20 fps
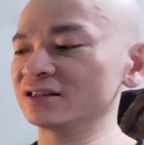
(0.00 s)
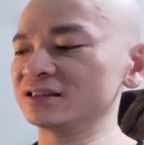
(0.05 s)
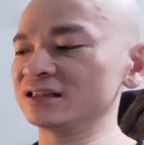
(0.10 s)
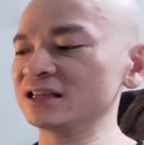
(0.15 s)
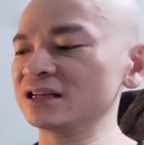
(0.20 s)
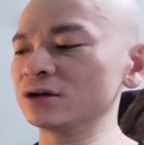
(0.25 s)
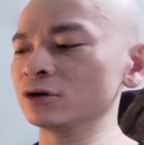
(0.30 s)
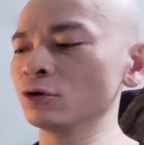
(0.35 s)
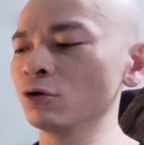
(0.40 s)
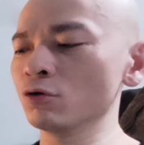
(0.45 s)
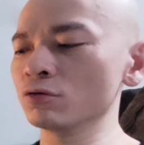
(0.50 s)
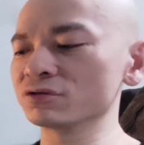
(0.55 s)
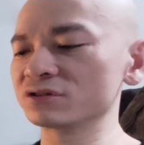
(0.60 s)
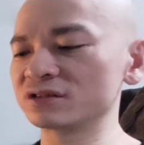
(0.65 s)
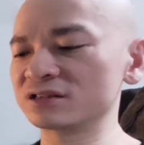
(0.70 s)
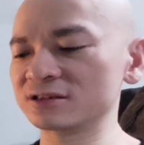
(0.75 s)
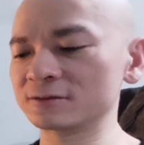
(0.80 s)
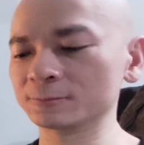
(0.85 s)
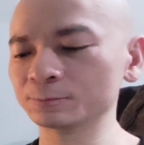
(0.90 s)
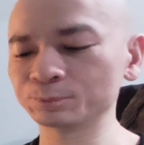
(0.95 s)

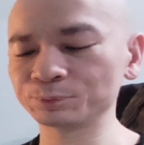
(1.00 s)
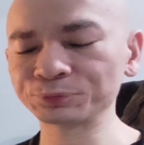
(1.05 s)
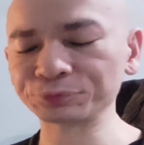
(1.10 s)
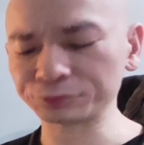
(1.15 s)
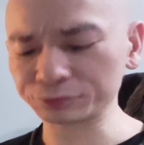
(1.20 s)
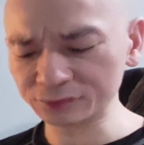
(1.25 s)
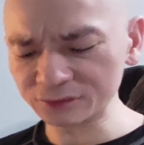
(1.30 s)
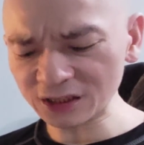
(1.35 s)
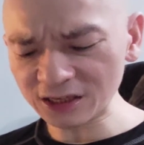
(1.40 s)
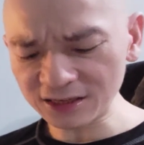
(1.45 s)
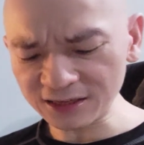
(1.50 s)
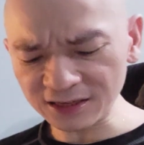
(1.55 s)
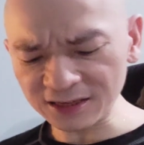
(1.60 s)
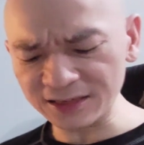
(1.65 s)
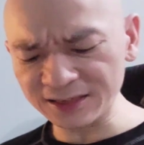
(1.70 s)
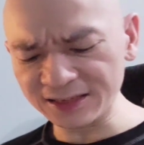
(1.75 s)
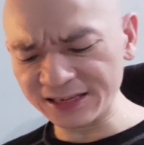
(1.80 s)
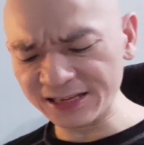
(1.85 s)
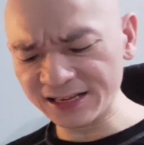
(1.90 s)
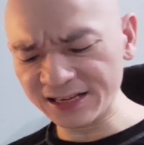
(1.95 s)
denotes
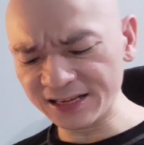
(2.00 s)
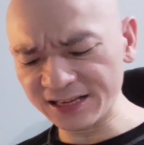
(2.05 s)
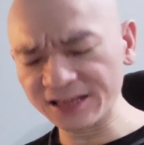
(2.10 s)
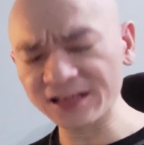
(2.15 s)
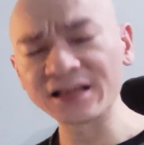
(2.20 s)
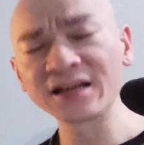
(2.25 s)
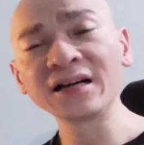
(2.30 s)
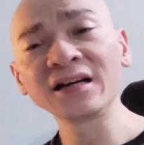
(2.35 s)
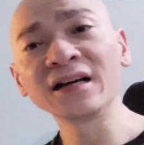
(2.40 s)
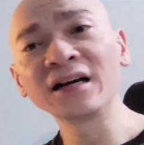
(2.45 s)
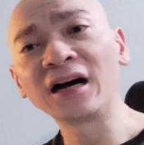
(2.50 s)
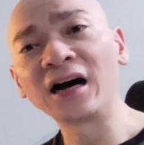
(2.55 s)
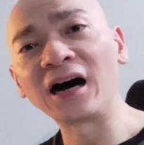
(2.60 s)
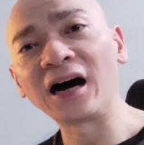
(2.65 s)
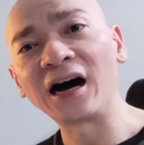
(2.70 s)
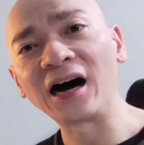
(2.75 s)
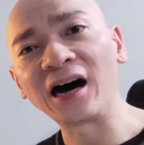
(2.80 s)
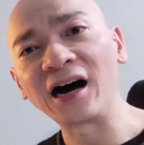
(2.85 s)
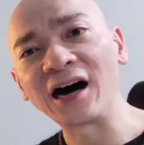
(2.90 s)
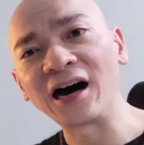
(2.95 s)
the
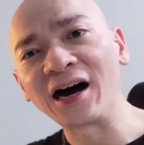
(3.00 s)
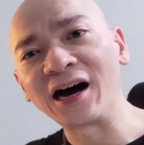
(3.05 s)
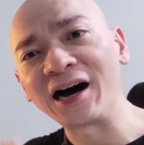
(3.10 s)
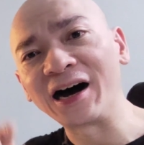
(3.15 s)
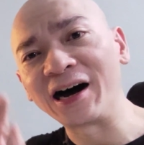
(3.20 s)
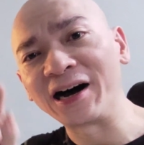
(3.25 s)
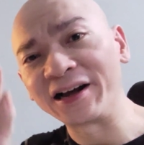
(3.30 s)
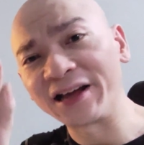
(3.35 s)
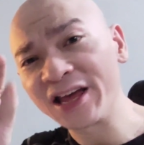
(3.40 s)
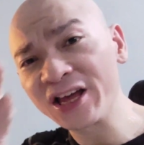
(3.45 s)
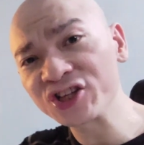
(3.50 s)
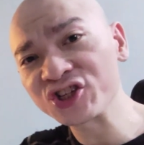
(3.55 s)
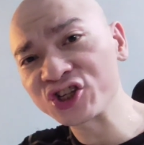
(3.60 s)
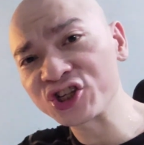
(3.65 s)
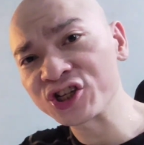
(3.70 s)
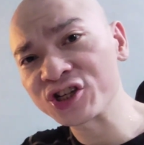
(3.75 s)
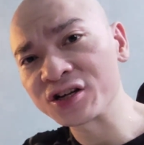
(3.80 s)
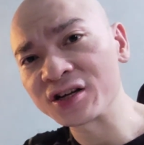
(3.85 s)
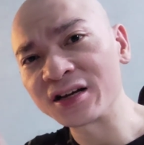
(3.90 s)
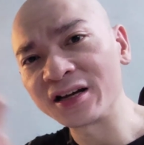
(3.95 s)

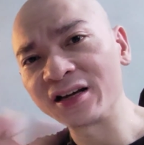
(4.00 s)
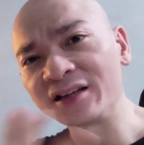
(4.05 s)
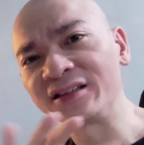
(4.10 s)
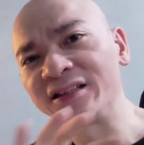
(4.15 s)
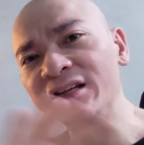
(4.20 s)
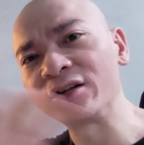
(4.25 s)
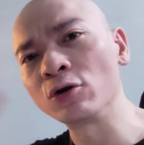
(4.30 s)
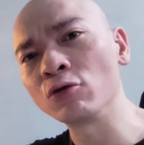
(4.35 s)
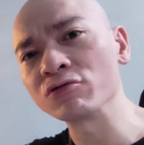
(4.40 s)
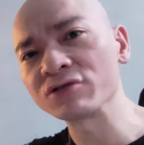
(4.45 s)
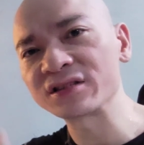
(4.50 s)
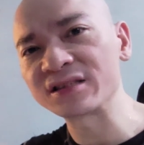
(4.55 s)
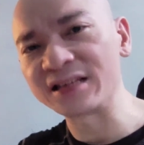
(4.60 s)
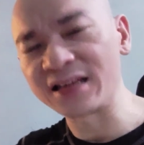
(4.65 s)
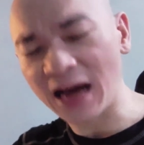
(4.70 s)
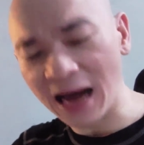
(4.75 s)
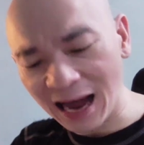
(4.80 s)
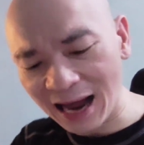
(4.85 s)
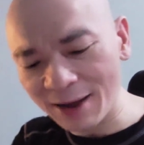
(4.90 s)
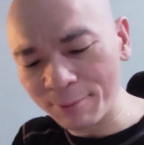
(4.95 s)
H denotes
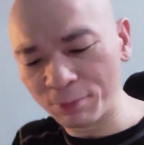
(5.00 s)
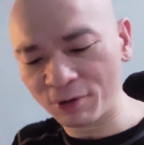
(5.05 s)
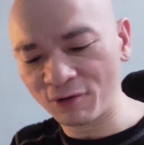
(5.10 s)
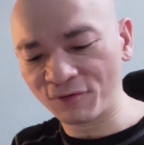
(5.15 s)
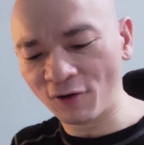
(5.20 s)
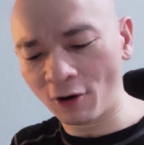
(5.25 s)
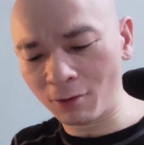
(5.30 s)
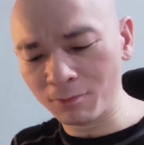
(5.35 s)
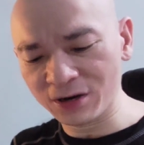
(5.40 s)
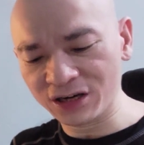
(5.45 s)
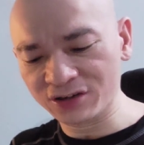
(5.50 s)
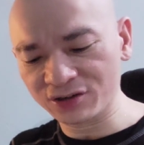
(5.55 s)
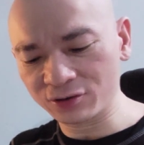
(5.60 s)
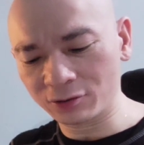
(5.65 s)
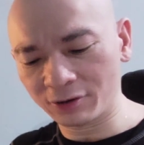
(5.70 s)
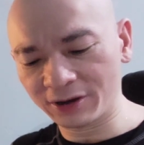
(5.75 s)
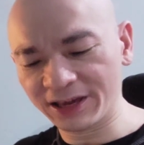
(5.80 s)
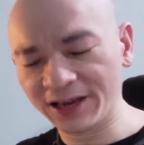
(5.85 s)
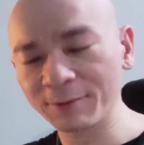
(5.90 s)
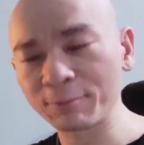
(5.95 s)
the high performance,
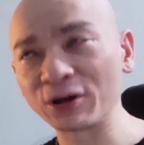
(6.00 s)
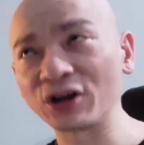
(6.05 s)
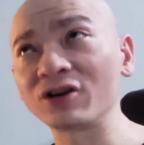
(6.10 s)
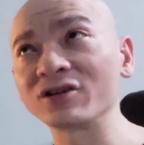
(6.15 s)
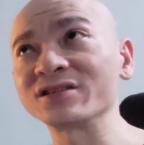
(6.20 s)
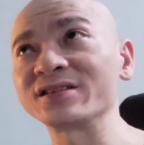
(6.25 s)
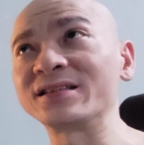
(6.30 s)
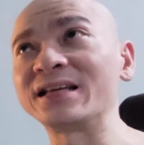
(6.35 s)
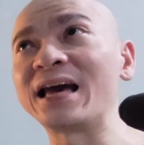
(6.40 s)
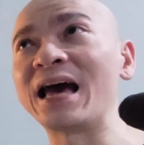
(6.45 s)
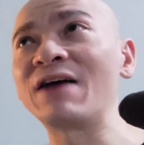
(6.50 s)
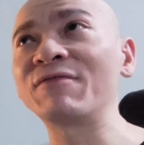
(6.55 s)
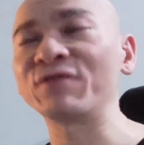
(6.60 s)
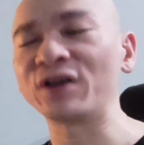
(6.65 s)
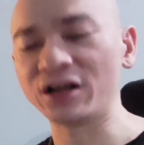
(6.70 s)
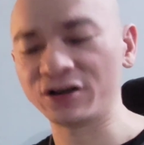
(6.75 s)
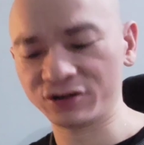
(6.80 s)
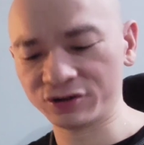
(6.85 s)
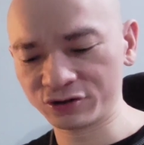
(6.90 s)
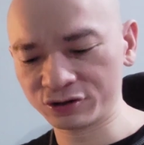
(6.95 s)
okay, because they have
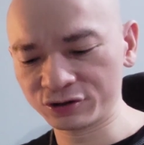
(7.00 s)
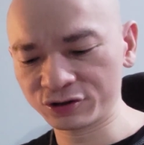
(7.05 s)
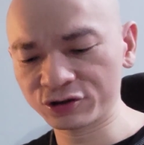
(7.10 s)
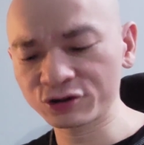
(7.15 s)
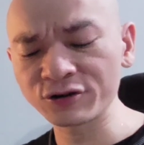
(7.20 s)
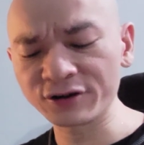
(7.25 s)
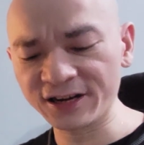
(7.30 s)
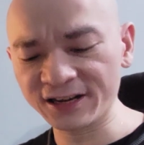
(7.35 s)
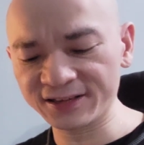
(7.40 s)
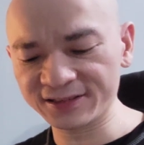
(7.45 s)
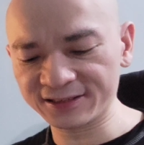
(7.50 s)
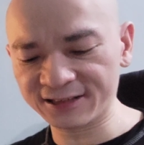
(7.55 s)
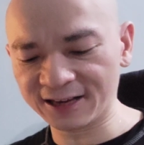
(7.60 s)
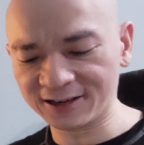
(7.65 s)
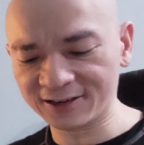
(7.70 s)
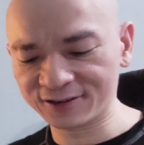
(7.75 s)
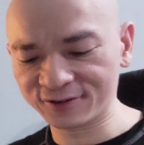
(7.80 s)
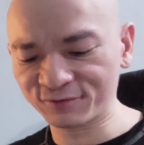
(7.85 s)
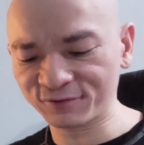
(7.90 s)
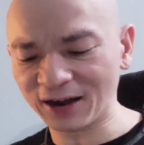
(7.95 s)
a
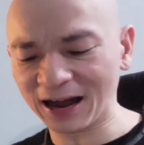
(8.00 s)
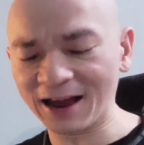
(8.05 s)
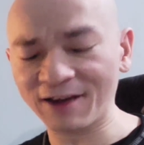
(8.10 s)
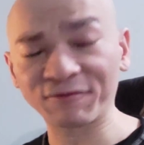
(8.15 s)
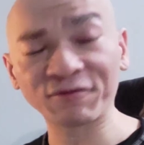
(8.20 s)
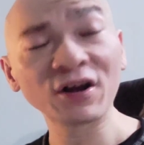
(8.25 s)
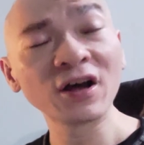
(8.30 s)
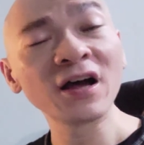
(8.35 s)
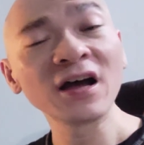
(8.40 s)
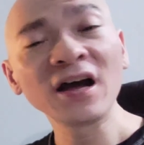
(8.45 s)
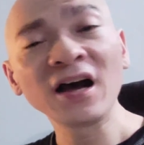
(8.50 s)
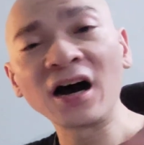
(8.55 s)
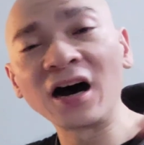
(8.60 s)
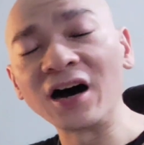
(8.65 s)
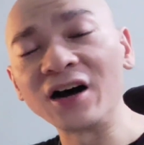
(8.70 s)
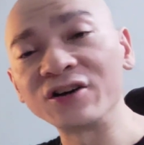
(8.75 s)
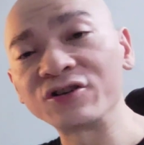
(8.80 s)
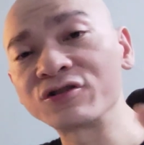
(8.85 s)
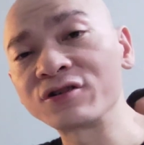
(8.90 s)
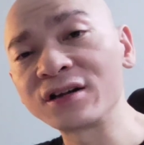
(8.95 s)
365,
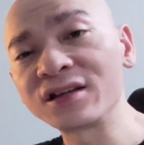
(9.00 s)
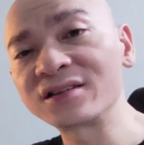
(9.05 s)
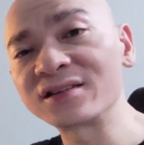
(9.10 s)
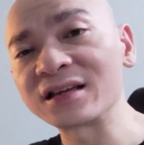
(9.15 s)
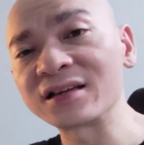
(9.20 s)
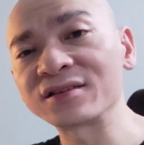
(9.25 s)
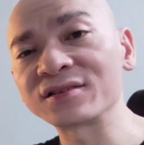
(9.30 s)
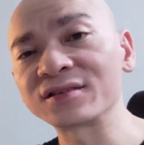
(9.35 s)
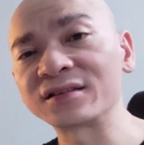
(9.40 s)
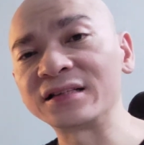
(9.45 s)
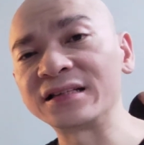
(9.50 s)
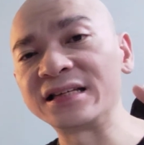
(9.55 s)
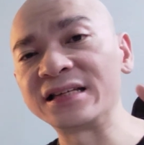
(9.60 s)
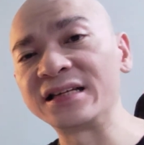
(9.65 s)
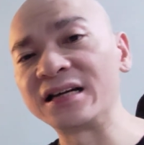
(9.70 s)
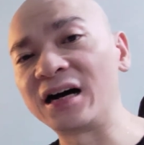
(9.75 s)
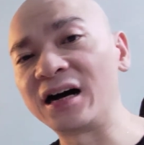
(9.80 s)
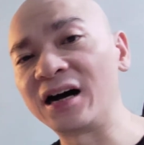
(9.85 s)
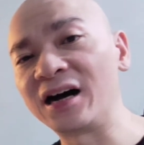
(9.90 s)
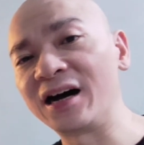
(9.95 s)

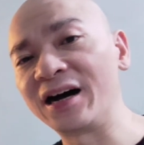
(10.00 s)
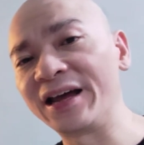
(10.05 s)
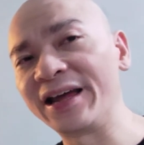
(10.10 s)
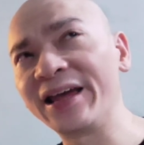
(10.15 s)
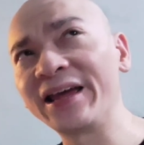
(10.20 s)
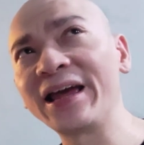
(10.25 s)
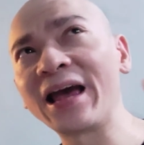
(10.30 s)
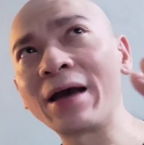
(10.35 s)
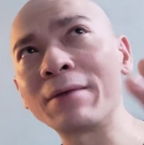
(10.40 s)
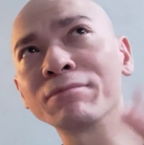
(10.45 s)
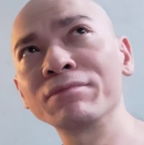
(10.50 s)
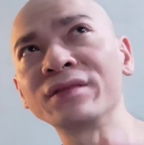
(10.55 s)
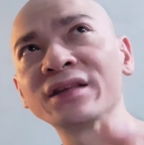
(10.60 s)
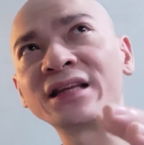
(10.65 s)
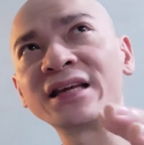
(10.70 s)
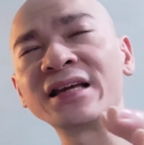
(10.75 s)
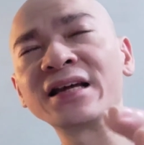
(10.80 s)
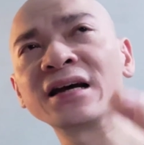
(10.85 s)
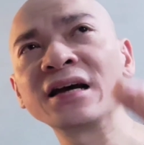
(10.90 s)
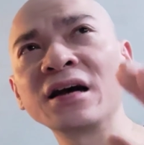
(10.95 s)
the
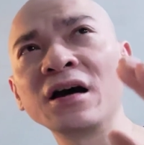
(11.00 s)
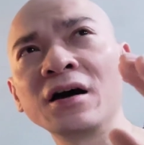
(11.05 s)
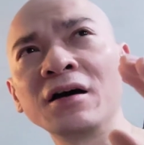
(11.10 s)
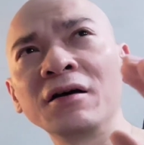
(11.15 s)
AMD